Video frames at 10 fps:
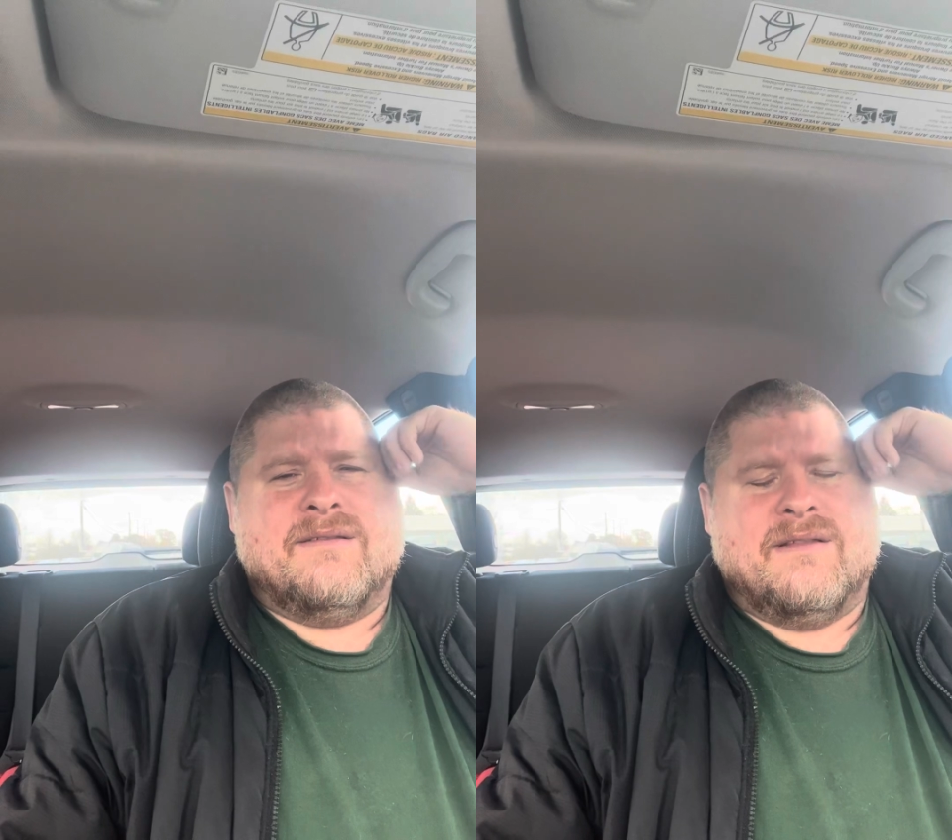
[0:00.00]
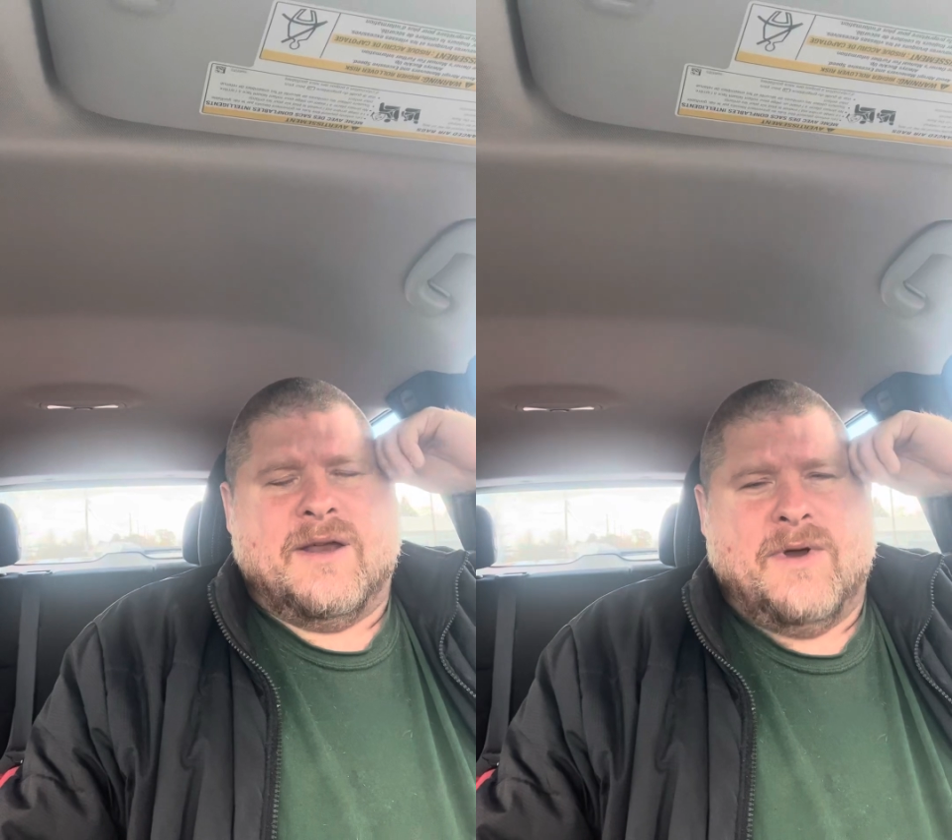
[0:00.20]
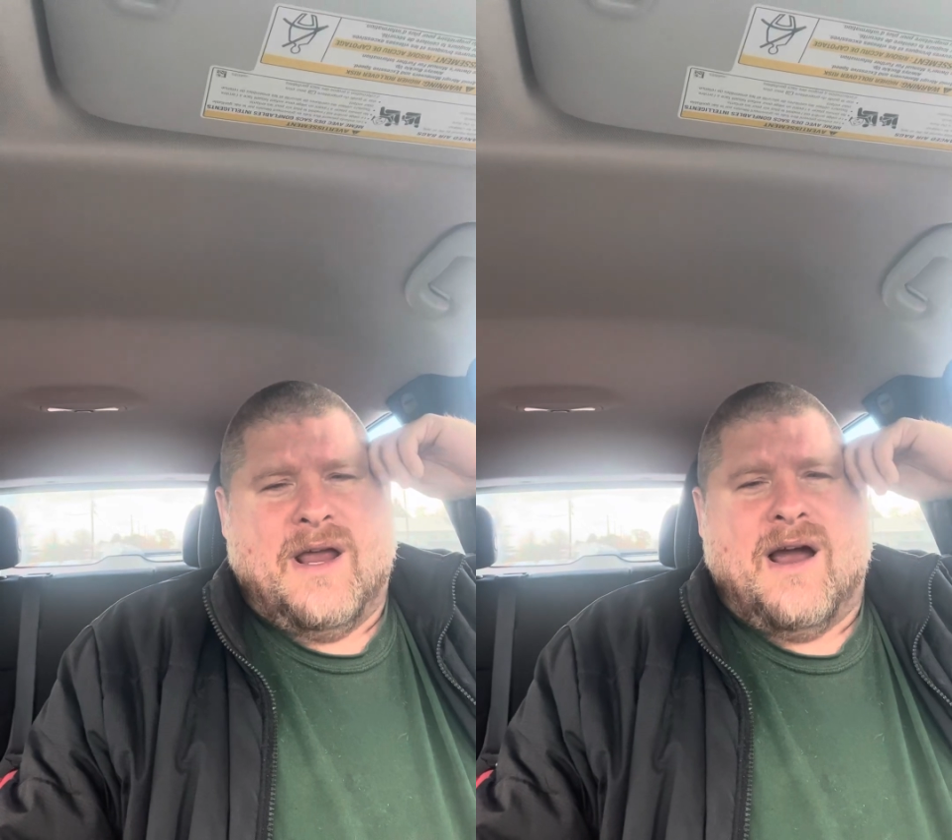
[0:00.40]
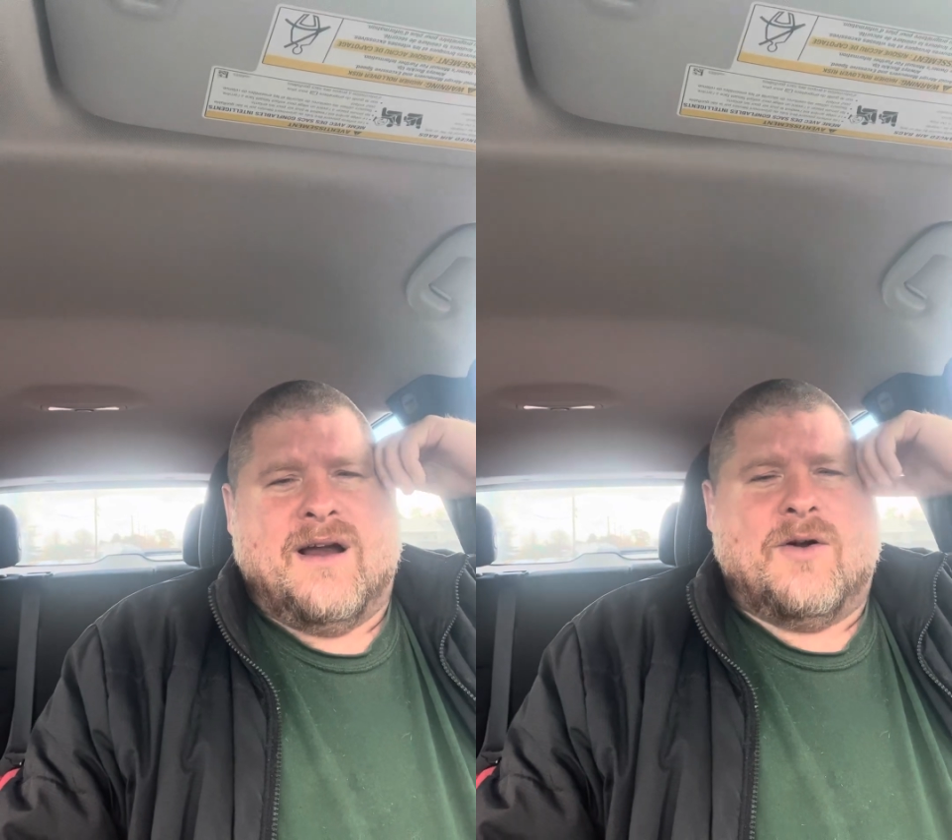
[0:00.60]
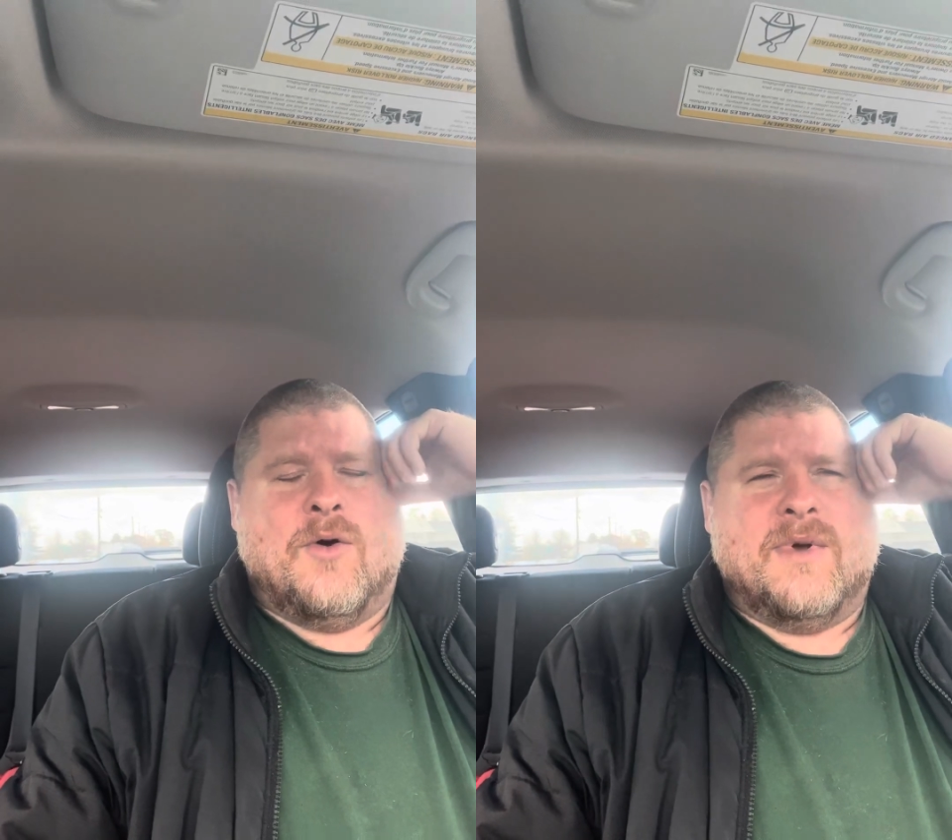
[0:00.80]
like we
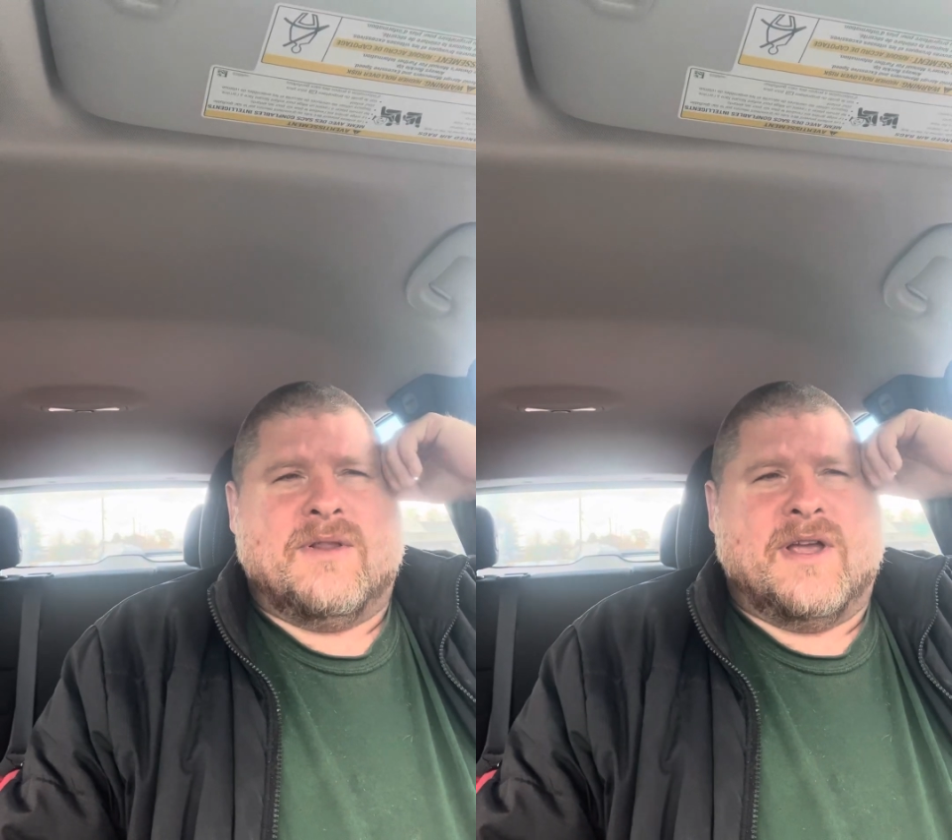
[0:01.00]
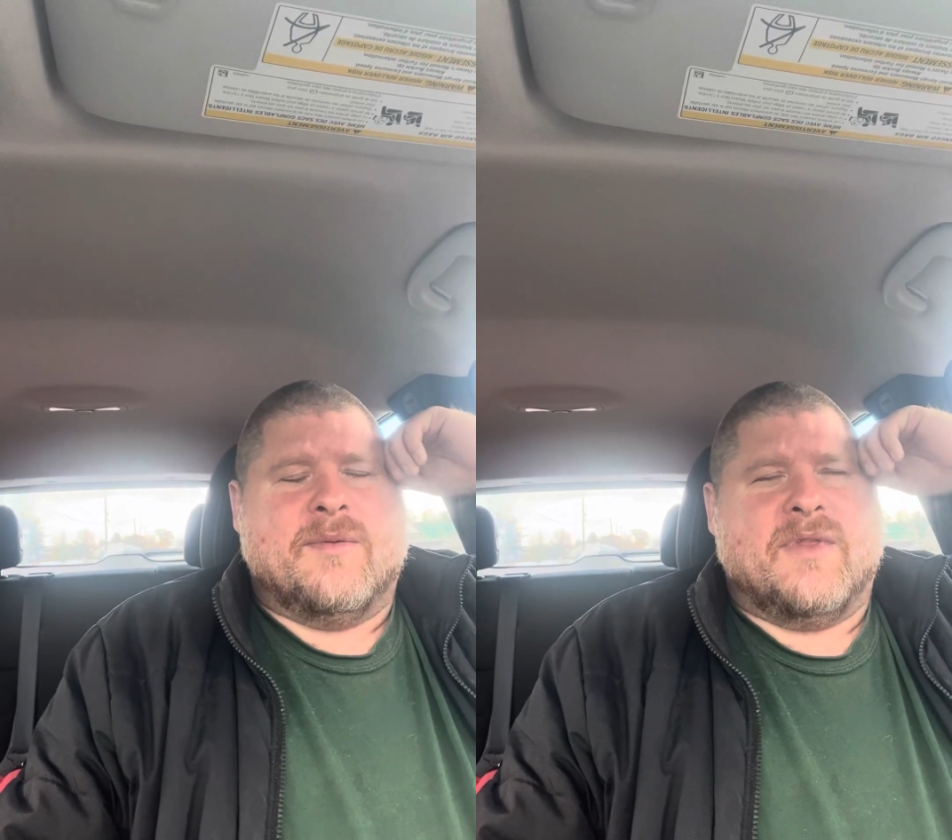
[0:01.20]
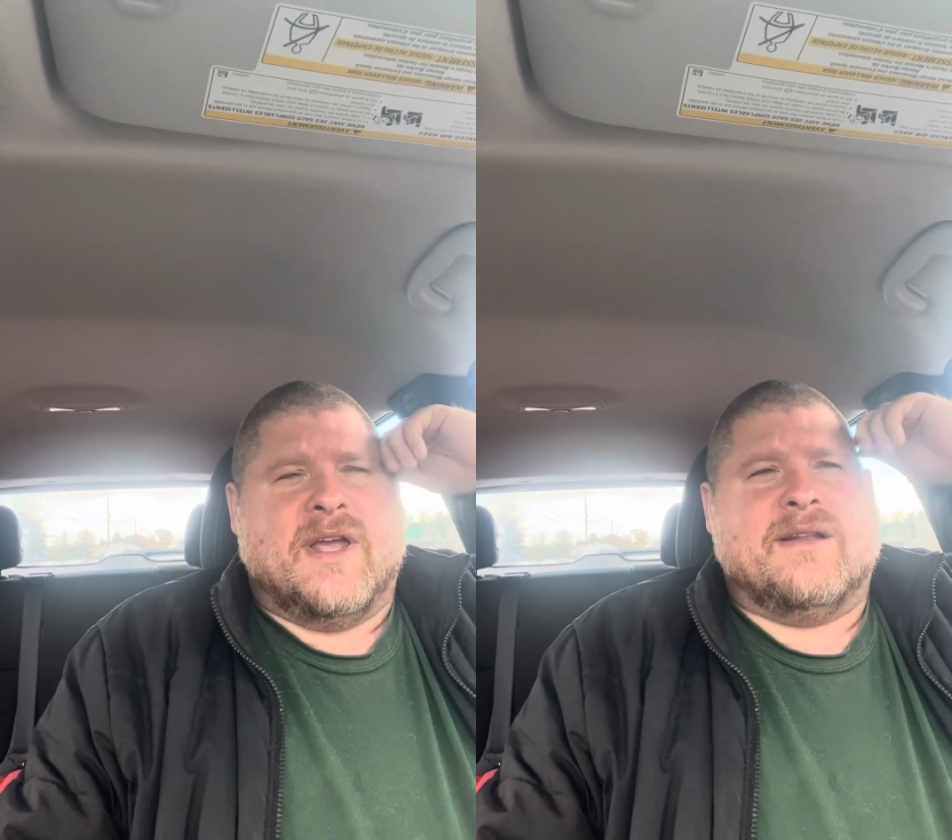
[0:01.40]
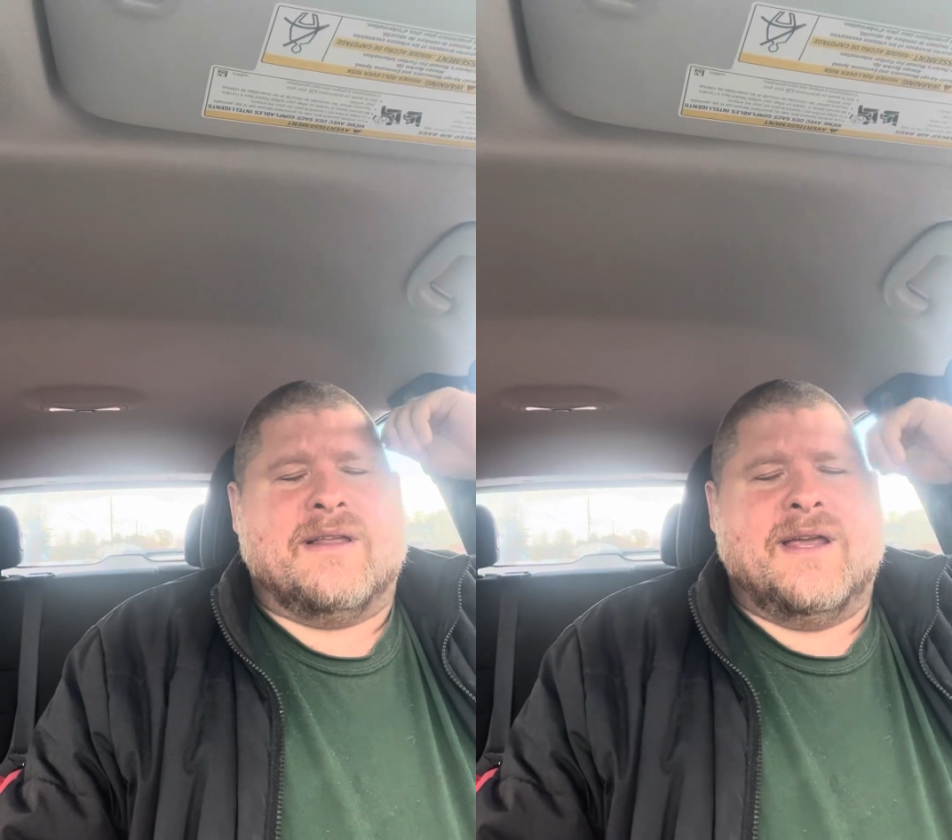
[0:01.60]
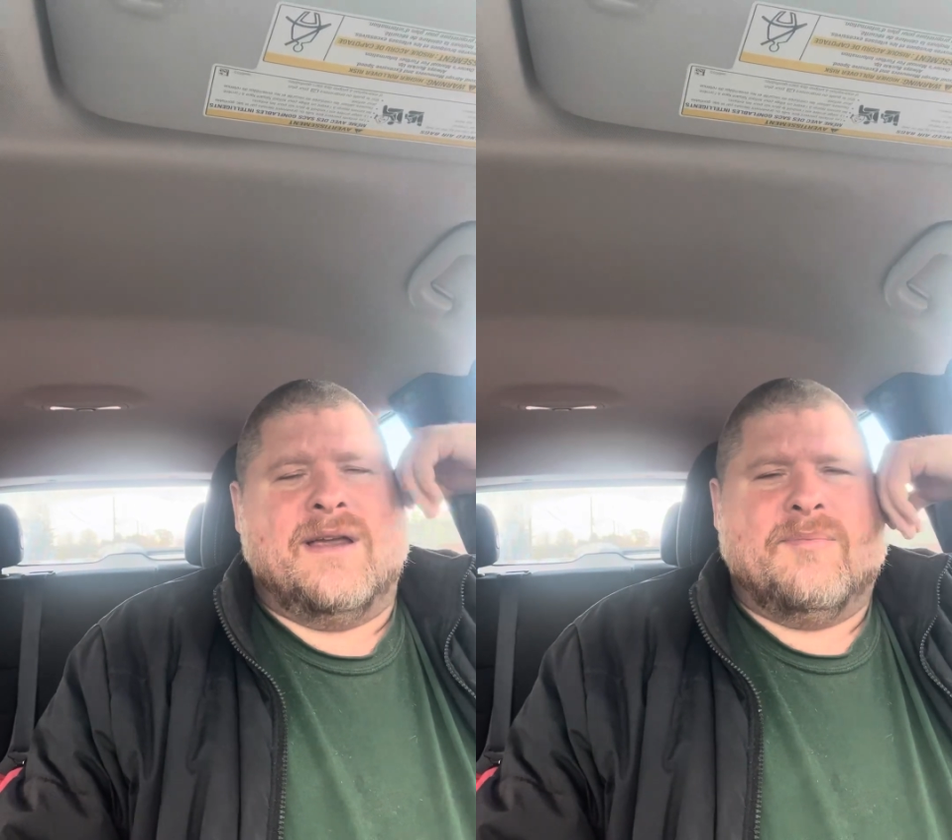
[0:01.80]
are openly and blatantly